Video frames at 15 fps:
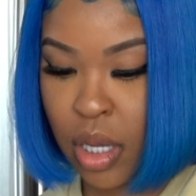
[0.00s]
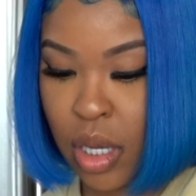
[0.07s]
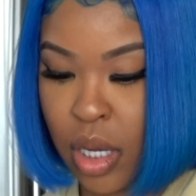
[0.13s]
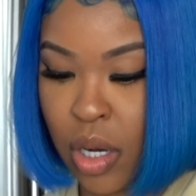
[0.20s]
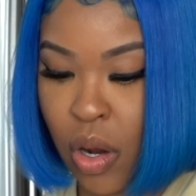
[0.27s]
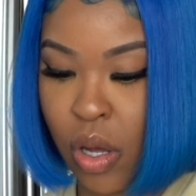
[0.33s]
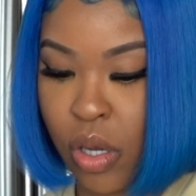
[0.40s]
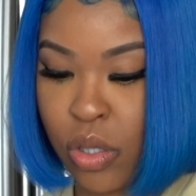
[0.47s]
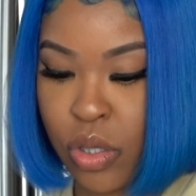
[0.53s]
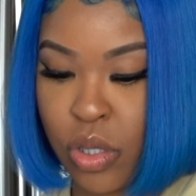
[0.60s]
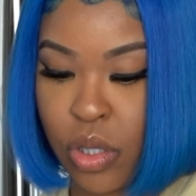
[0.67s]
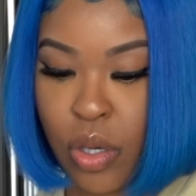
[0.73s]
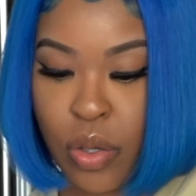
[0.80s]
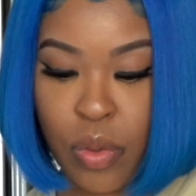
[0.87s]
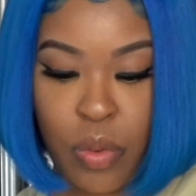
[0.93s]
And
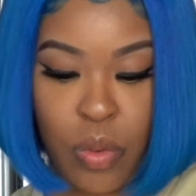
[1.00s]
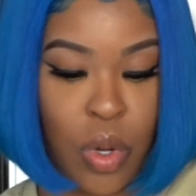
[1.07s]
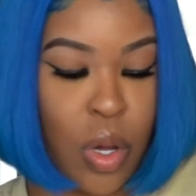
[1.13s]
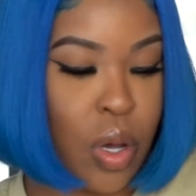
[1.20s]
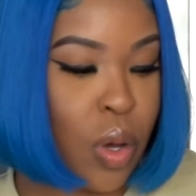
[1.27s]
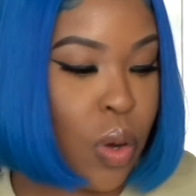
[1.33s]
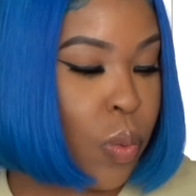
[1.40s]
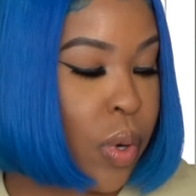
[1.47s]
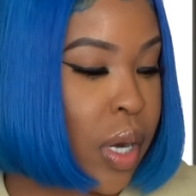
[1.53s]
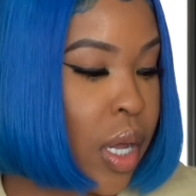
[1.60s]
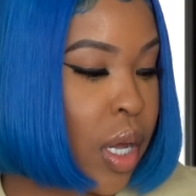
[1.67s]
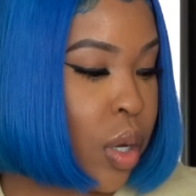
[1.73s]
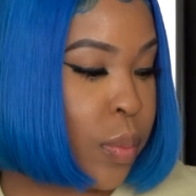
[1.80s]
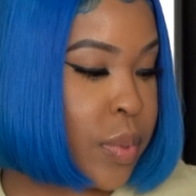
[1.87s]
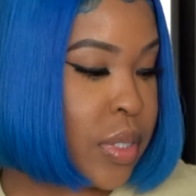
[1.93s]
also what
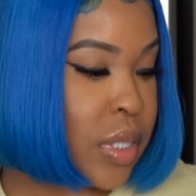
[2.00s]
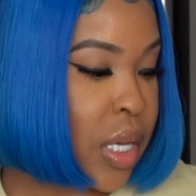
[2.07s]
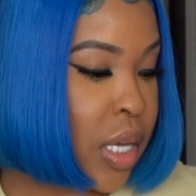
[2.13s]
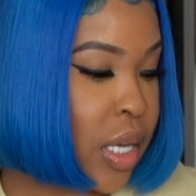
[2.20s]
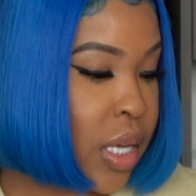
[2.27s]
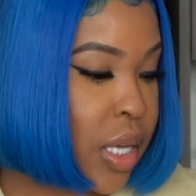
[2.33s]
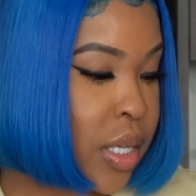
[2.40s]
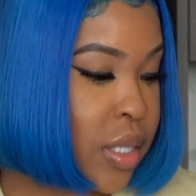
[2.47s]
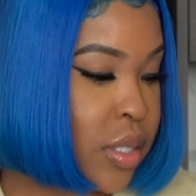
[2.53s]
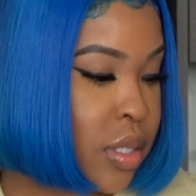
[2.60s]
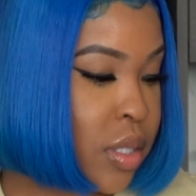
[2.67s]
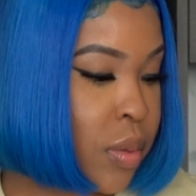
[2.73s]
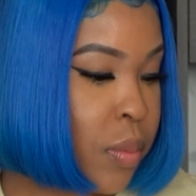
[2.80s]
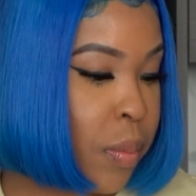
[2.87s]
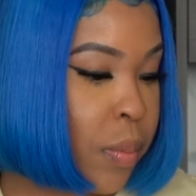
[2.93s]
helps is
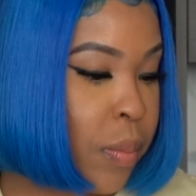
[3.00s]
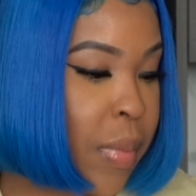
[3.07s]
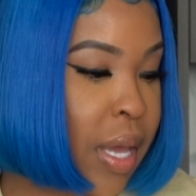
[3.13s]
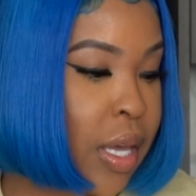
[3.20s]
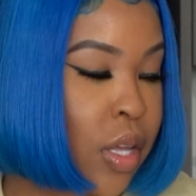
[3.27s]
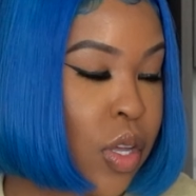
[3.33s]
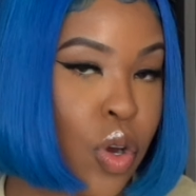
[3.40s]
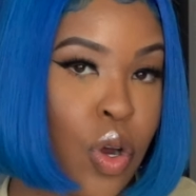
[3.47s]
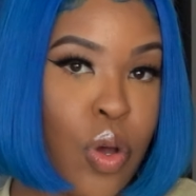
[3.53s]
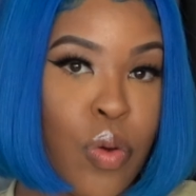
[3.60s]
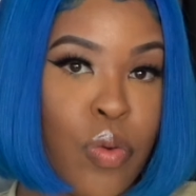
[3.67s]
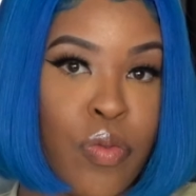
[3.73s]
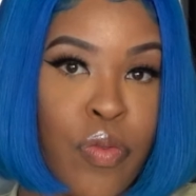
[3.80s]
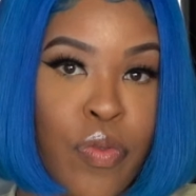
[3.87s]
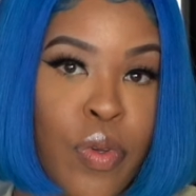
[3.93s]
making your
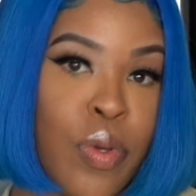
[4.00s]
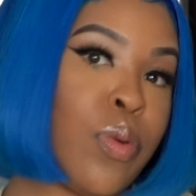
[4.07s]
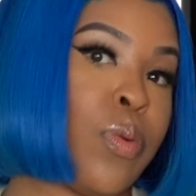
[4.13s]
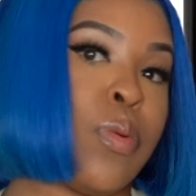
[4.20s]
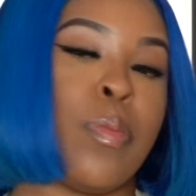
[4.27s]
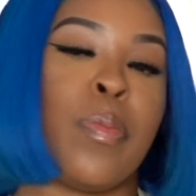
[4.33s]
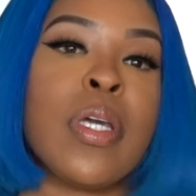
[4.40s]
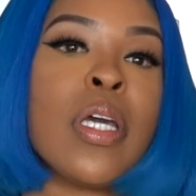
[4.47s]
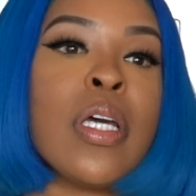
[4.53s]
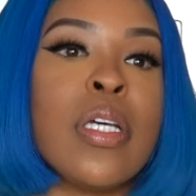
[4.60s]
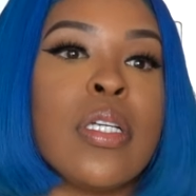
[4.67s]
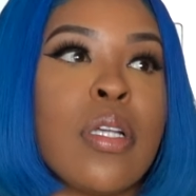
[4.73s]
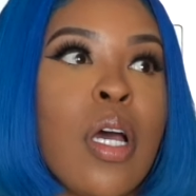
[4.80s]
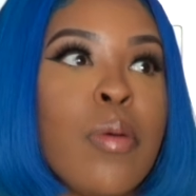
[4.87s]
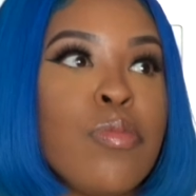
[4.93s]
own food,
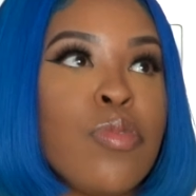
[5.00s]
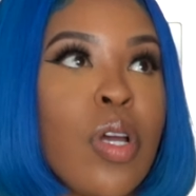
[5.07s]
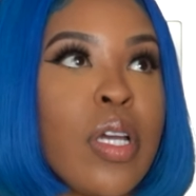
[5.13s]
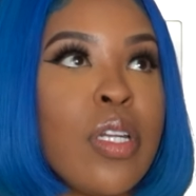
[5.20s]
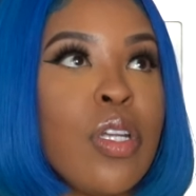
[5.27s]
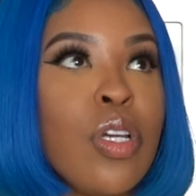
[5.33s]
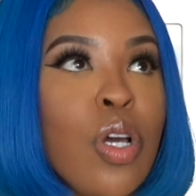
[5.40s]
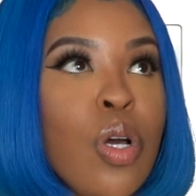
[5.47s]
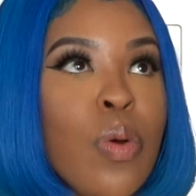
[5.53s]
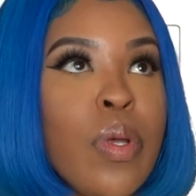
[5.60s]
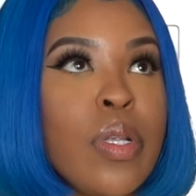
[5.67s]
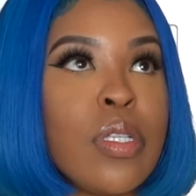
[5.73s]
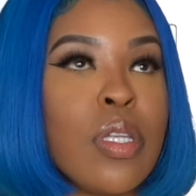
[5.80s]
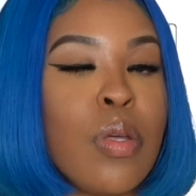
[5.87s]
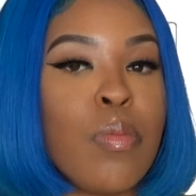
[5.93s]
because I'm trying to go
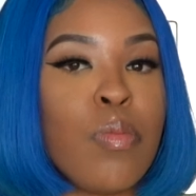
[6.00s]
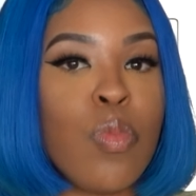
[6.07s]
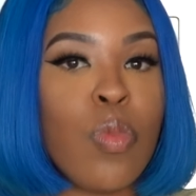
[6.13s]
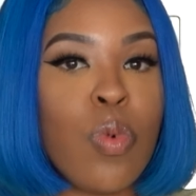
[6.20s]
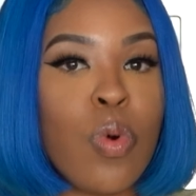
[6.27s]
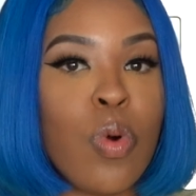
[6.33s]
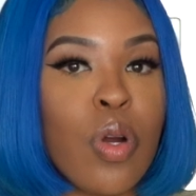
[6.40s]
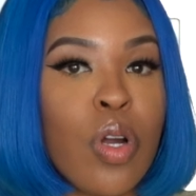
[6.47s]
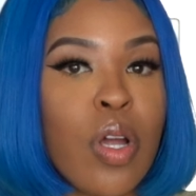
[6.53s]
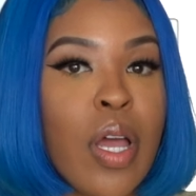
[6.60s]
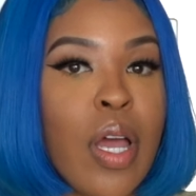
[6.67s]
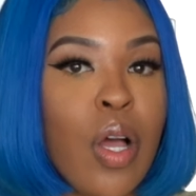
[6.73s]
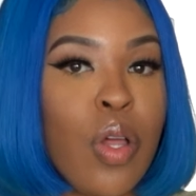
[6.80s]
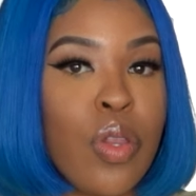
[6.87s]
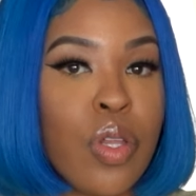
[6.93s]
into the more
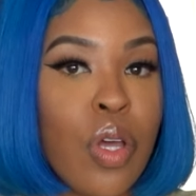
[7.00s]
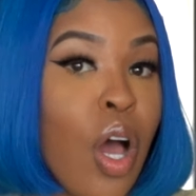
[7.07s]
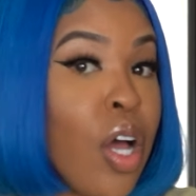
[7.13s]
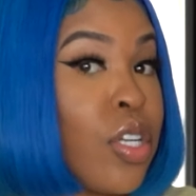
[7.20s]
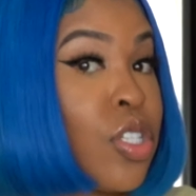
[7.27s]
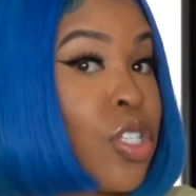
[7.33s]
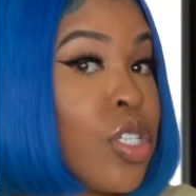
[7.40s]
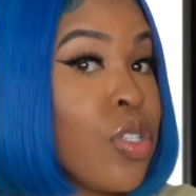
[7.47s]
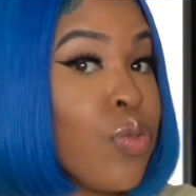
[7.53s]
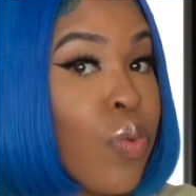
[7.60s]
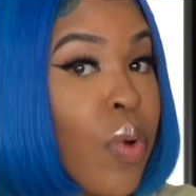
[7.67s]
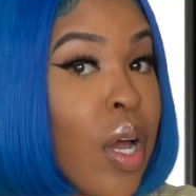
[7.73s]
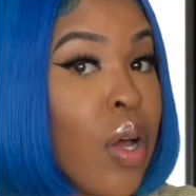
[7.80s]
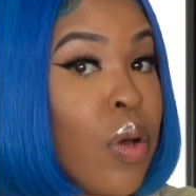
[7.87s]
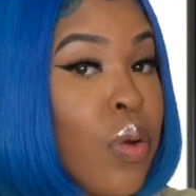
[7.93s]
health conscious
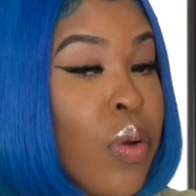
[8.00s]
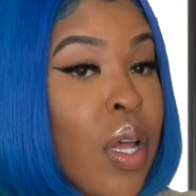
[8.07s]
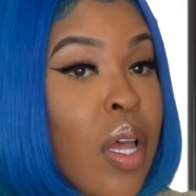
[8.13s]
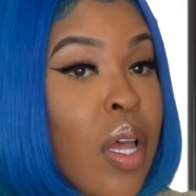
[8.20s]
route.